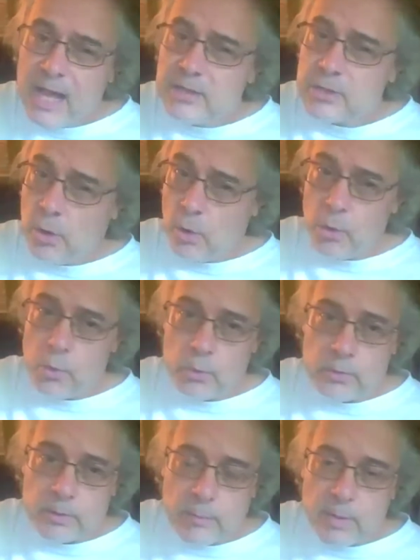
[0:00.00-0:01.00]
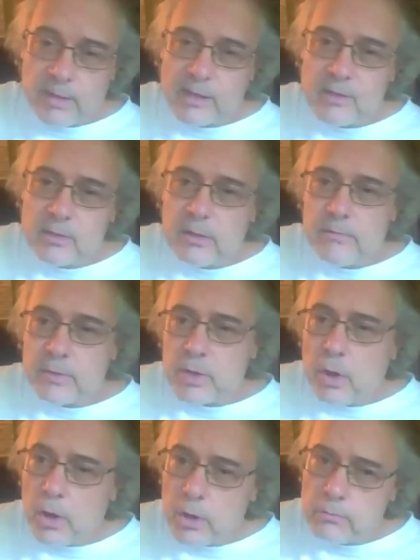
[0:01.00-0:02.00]
That's old. I mean, right. That stuff is
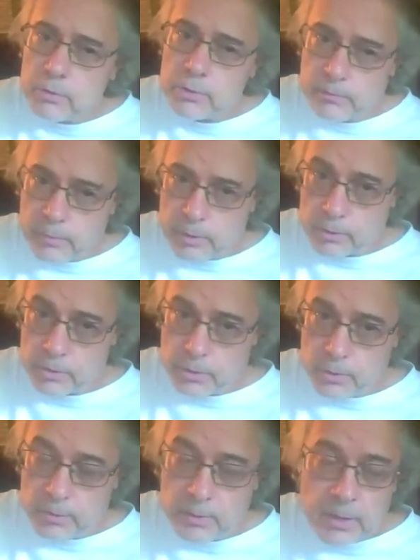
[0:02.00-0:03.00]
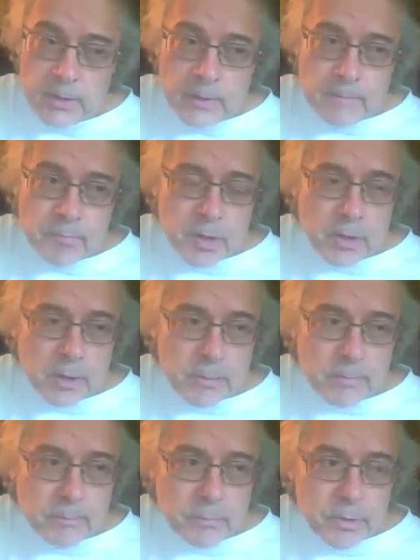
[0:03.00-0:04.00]
hundreds of years old.
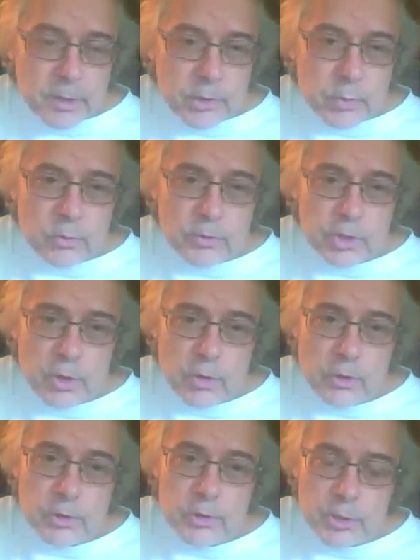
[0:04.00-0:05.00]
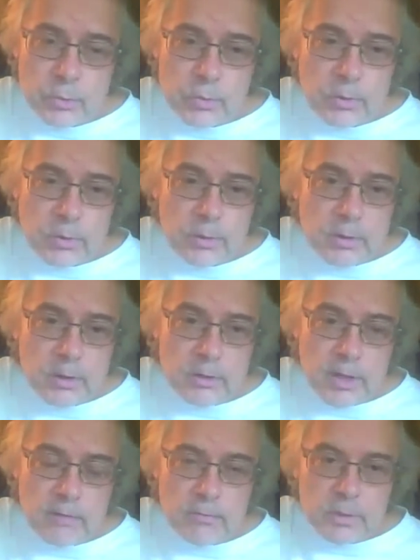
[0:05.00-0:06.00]
Um, these were charges that were uh,
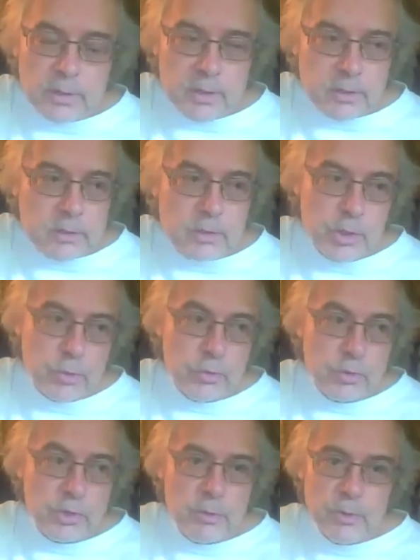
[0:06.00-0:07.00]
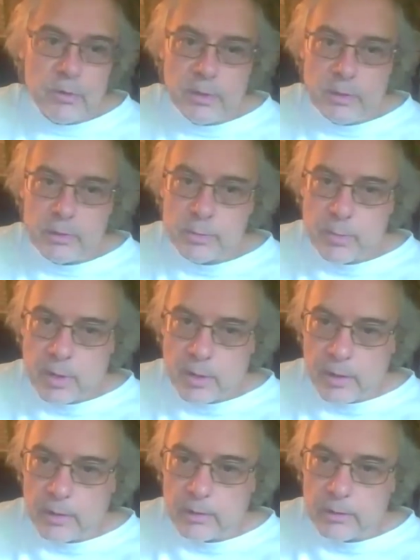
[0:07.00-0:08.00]
leveled against Jewish communities
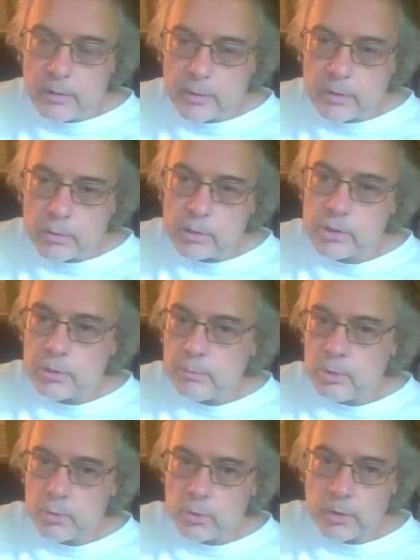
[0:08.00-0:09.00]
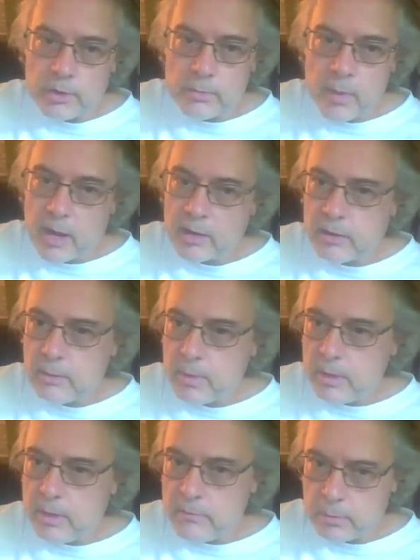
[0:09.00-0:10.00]
by uh, Christian majorities back in
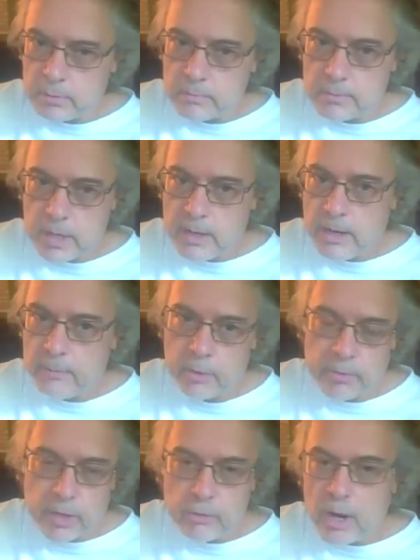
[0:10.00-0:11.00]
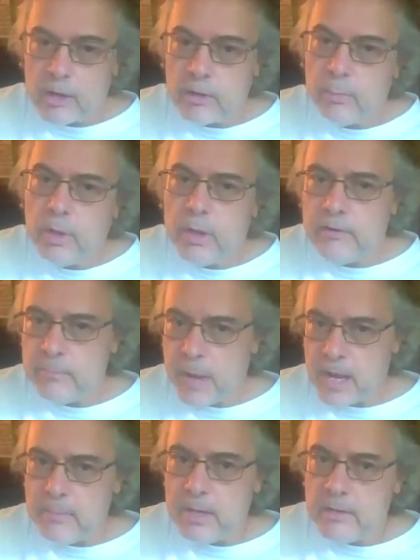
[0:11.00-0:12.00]
the medieval time. You know, they drank the blood of
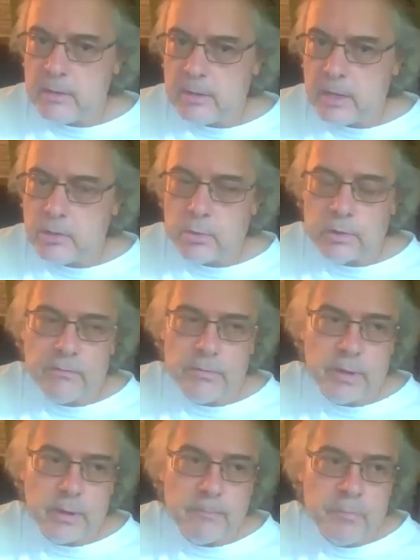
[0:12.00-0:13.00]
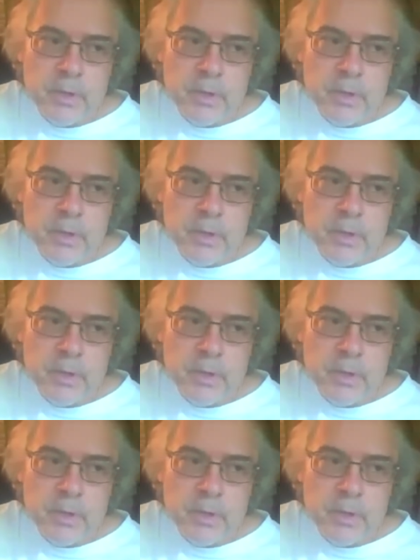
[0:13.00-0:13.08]
babies and that sort of thing.